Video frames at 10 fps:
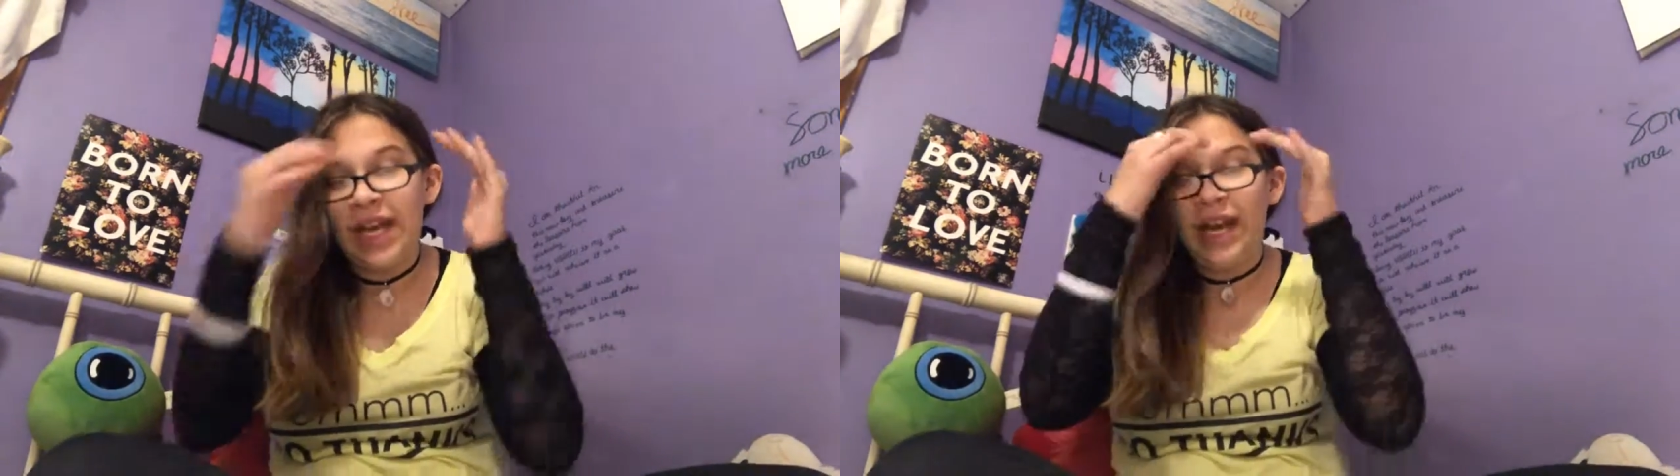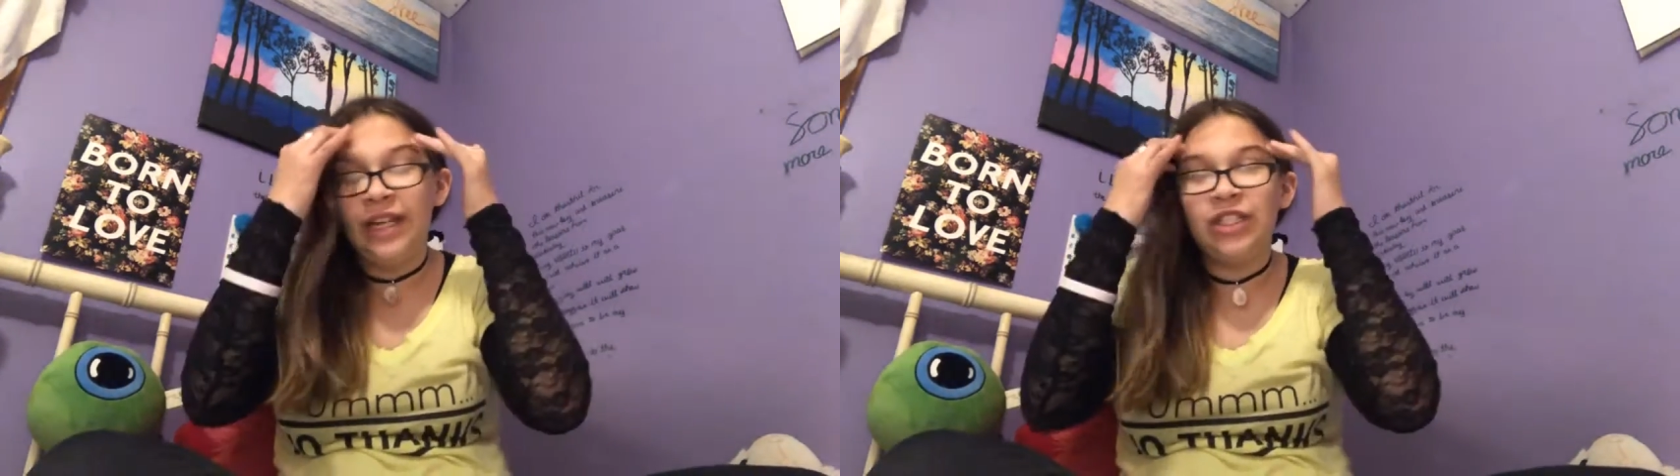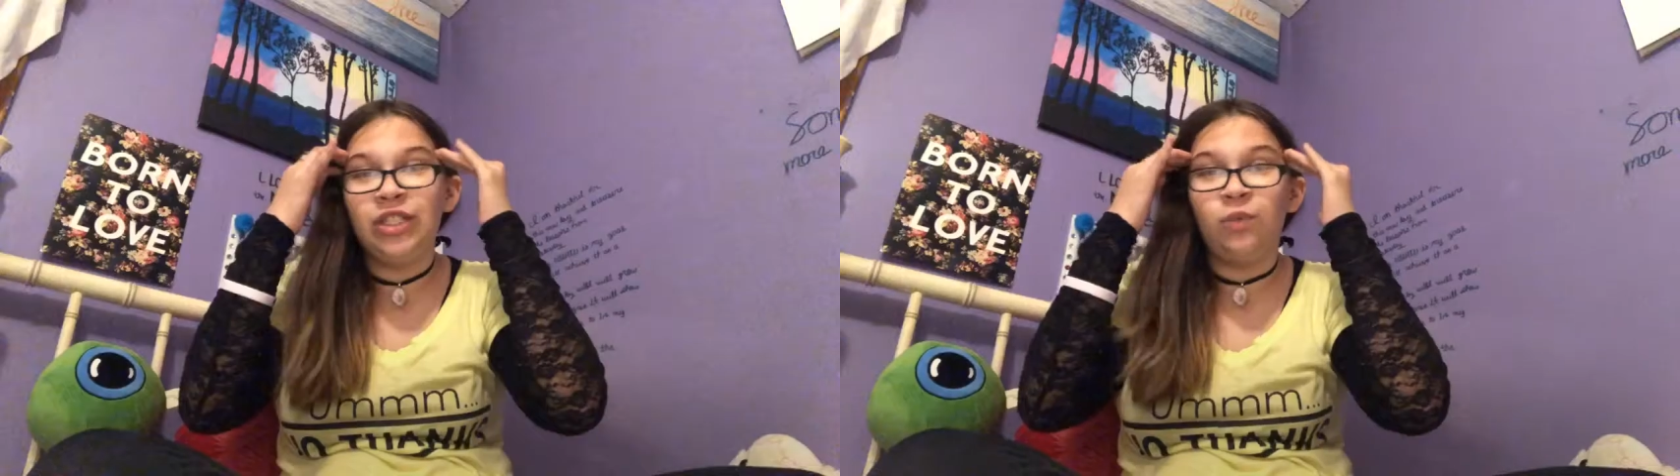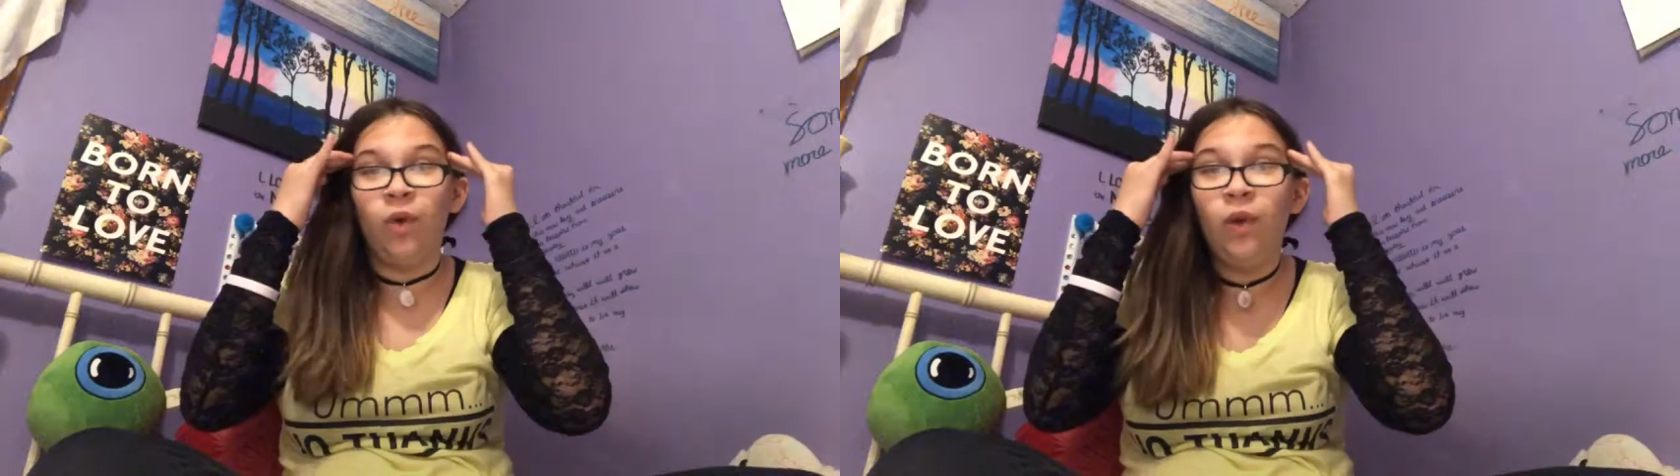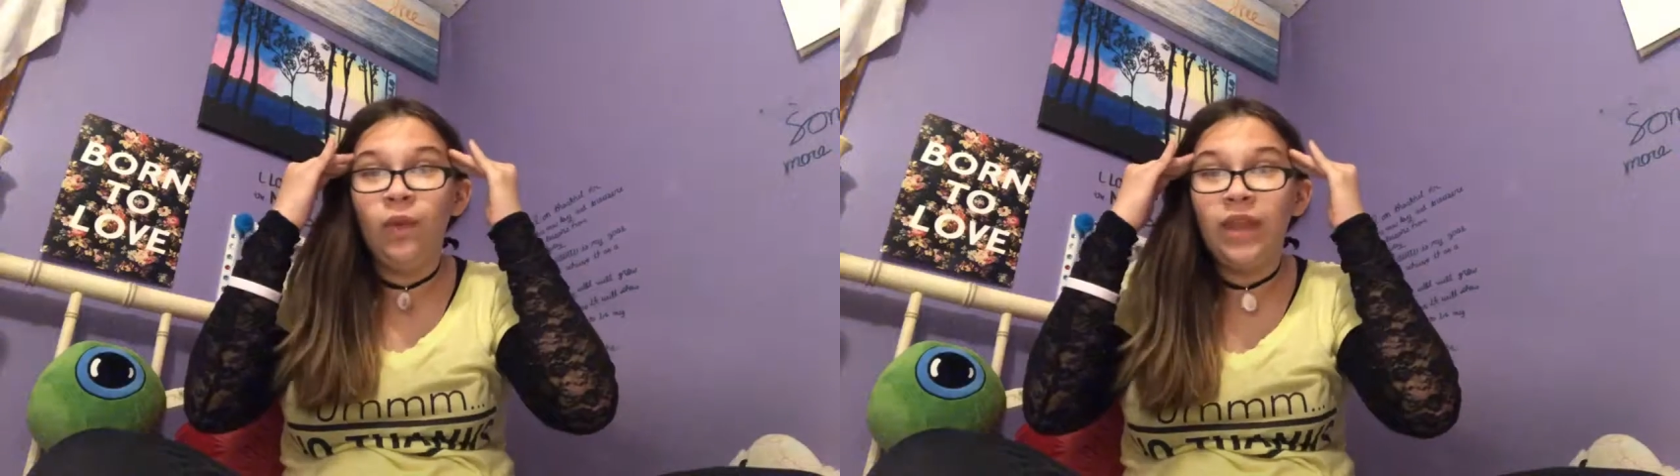and it just
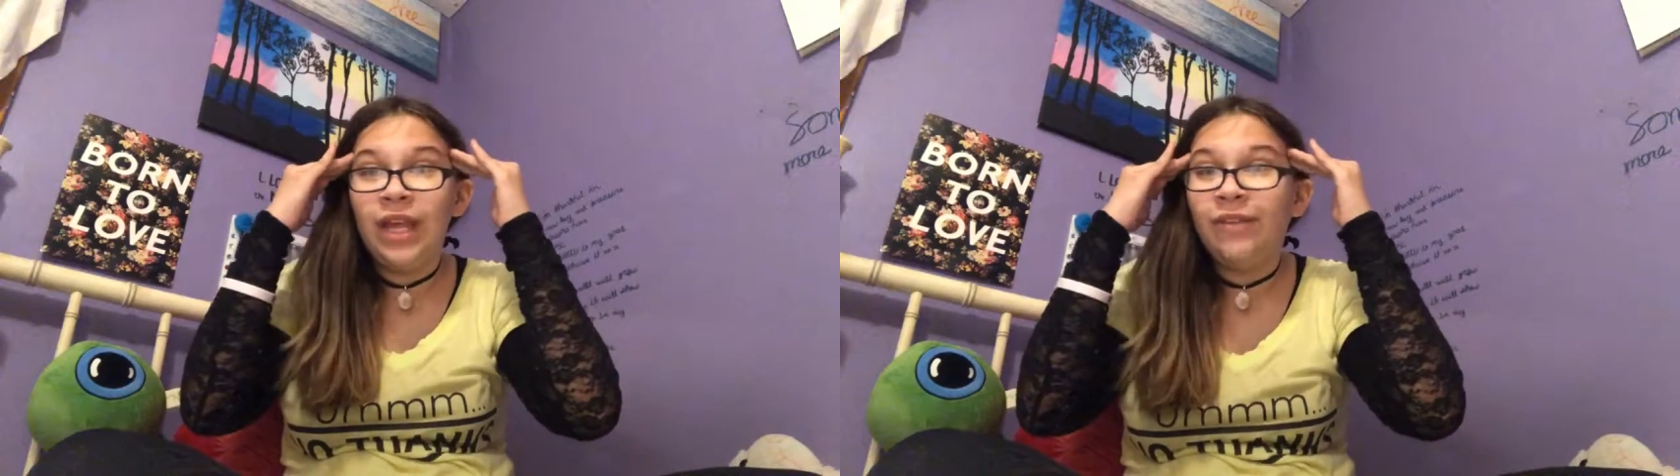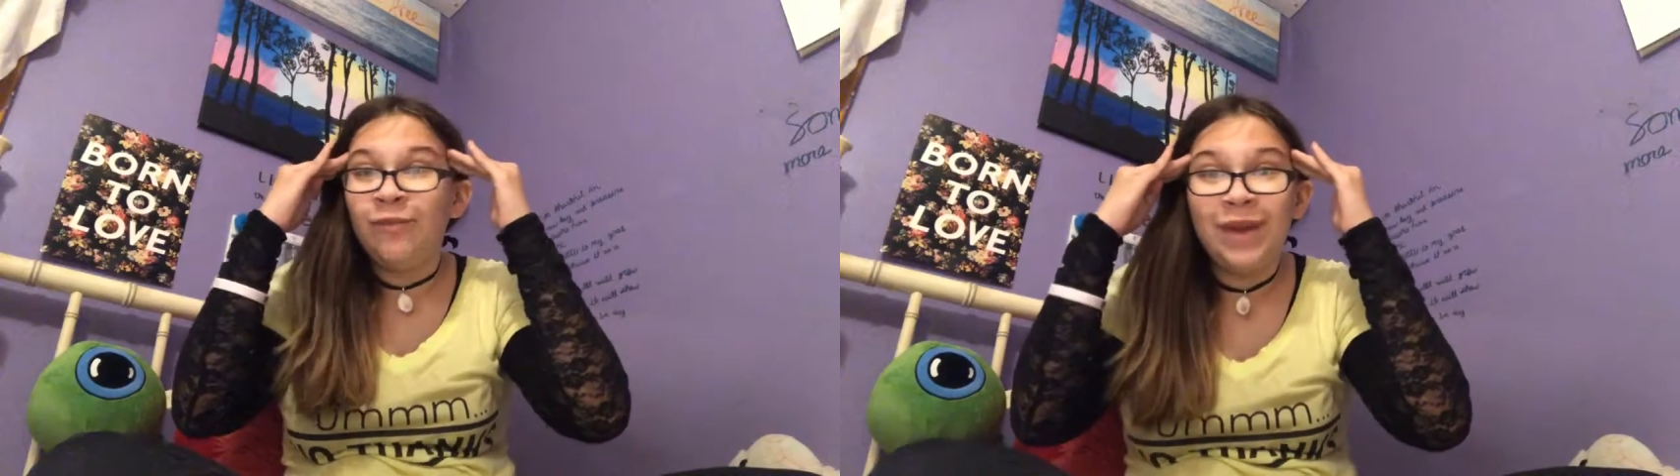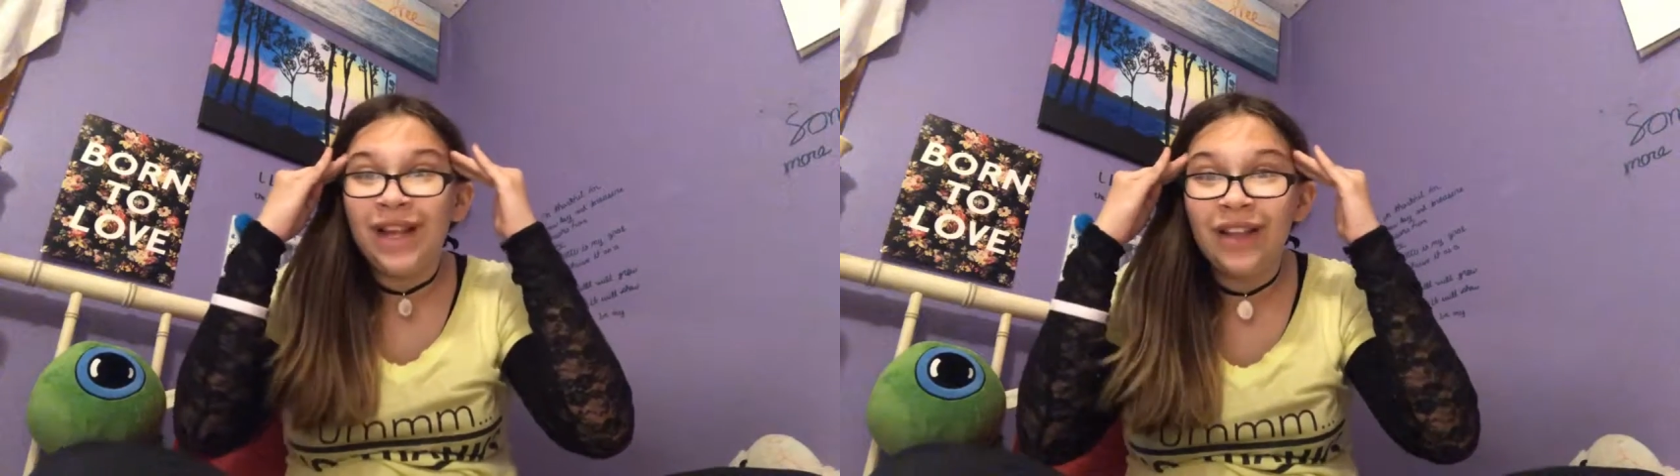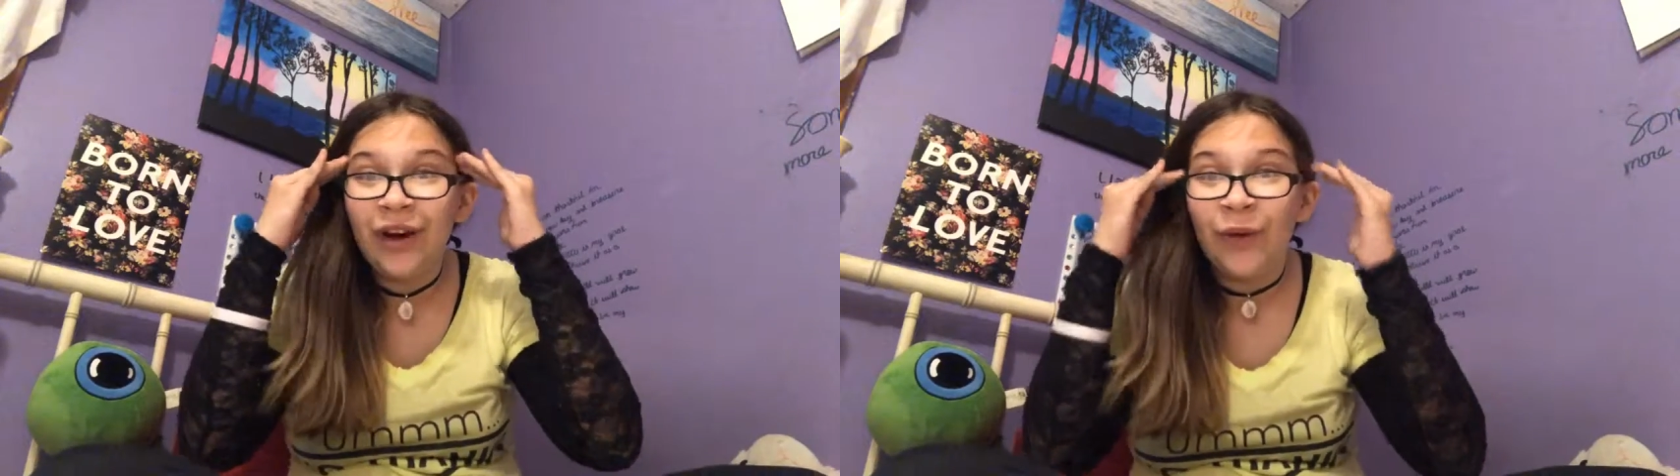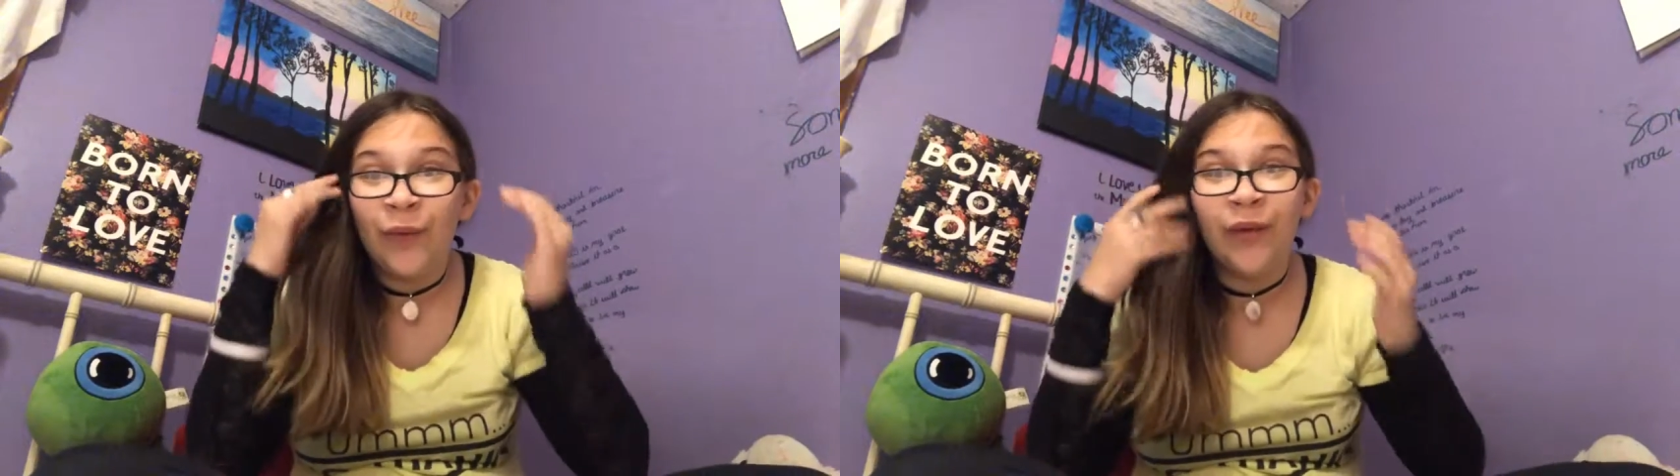won't leave me
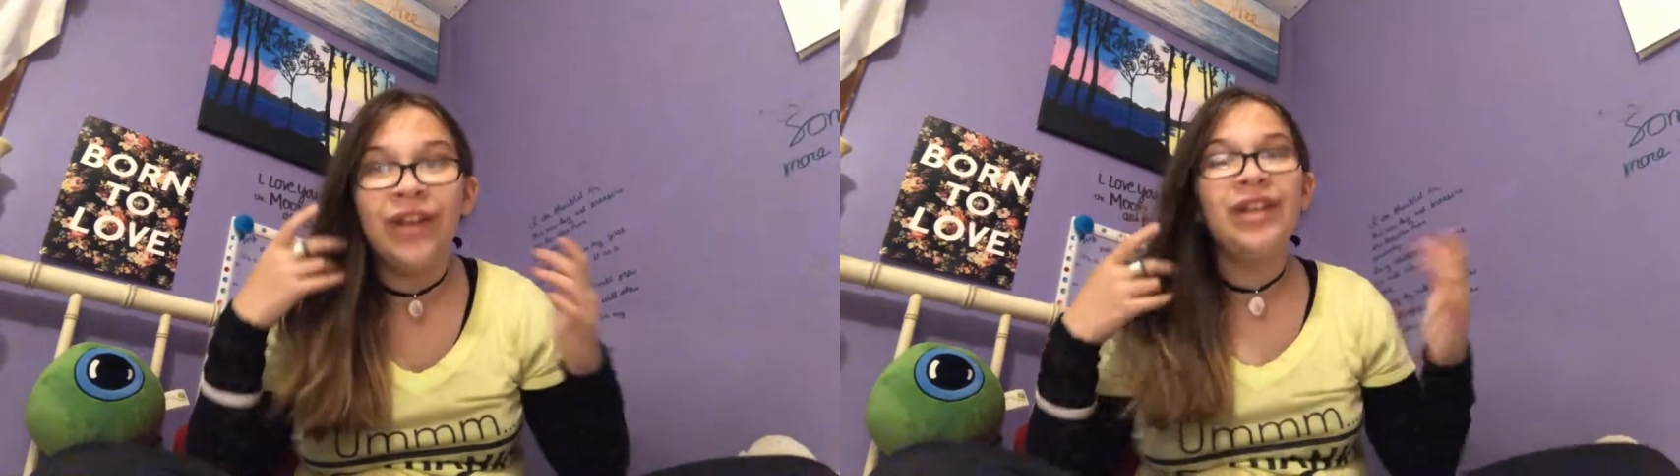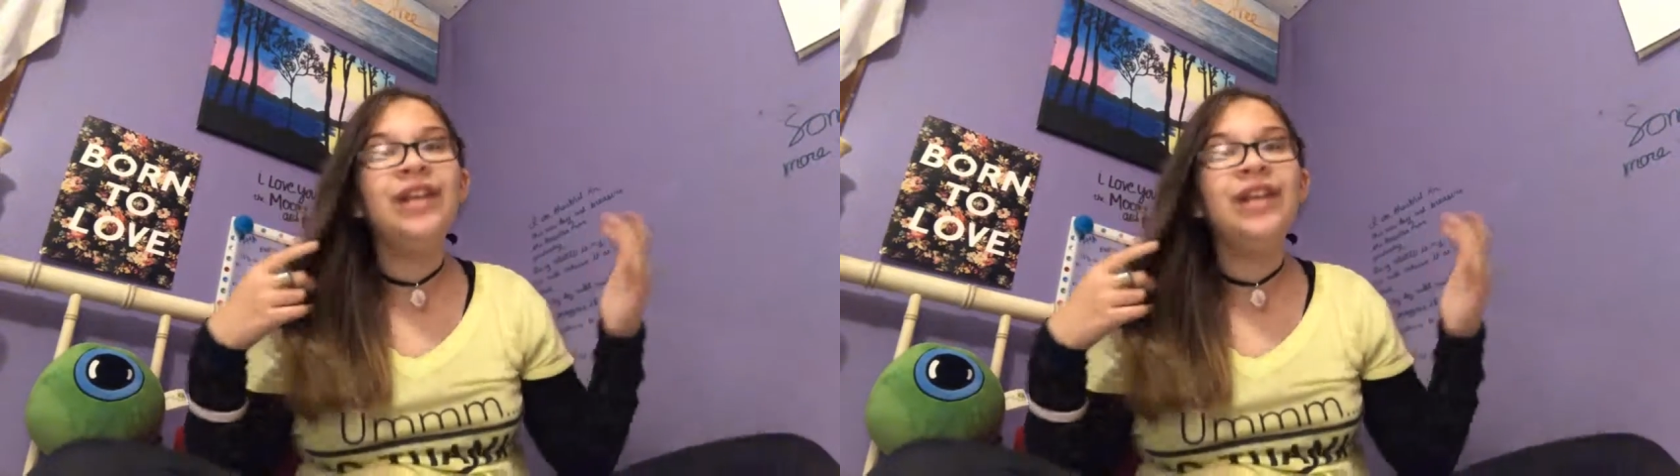alone.